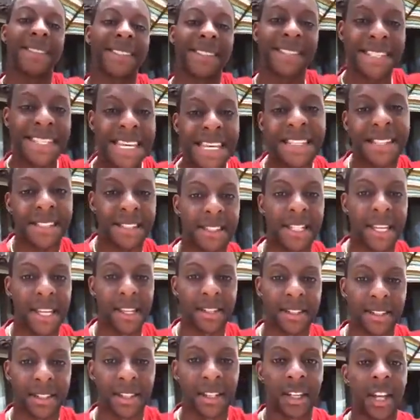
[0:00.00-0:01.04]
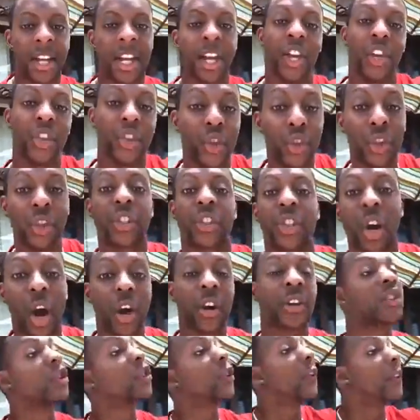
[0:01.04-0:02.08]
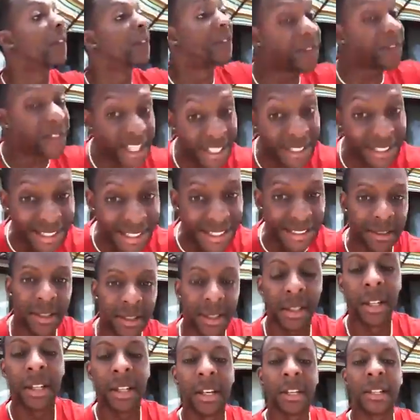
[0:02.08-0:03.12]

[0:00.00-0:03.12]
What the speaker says: senses, you start to feel it.